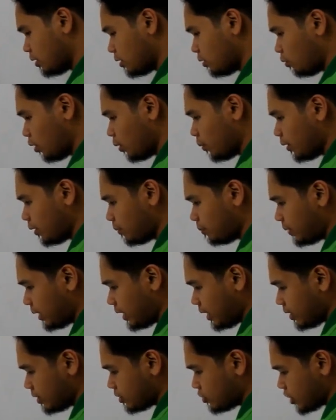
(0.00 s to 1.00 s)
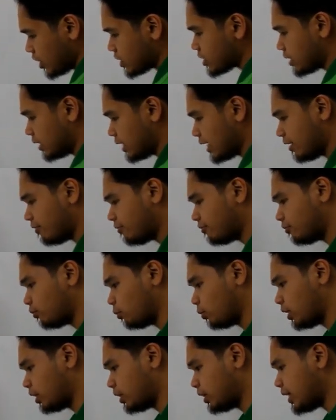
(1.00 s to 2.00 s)
we will be just left
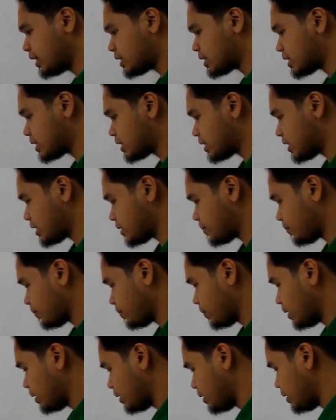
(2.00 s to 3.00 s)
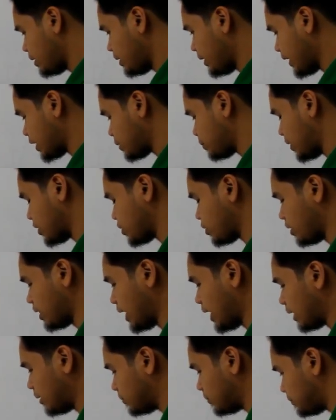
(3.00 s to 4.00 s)
with this expression
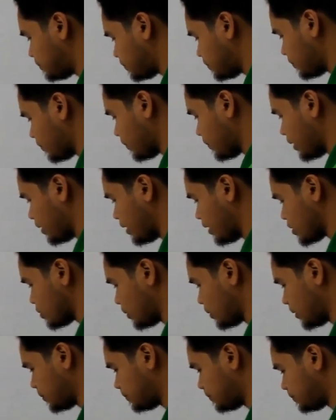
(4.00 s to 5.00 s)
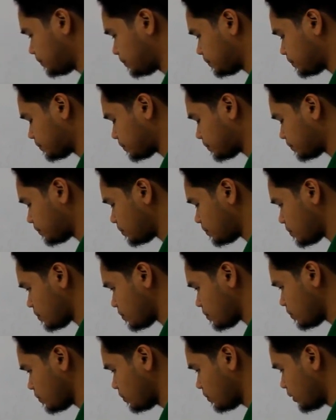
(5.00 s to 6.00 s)
then. This one.
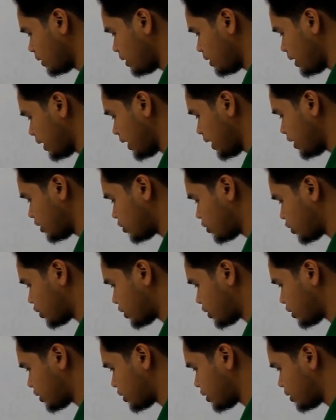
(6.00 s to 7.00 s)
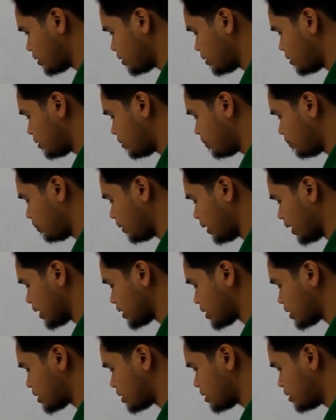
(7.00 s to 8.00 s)
H
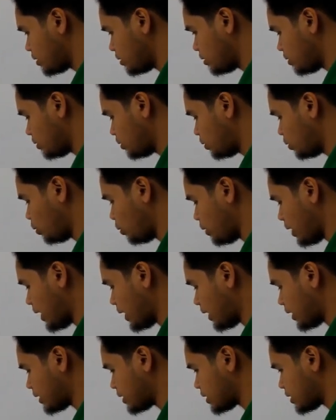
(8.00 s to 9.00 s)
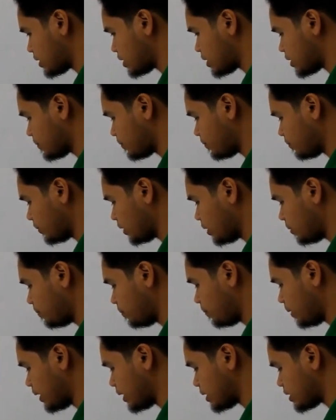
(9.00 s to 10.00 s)
plus 2x
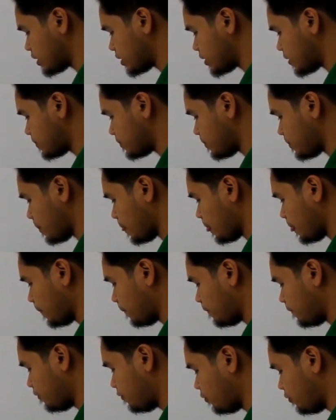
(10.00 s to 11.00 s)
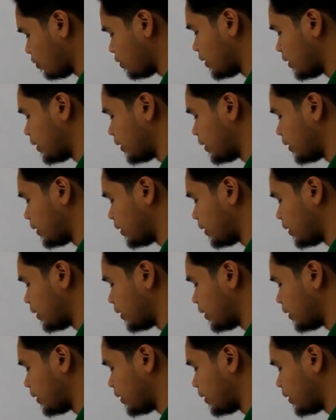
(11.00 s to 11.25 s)
plus 4.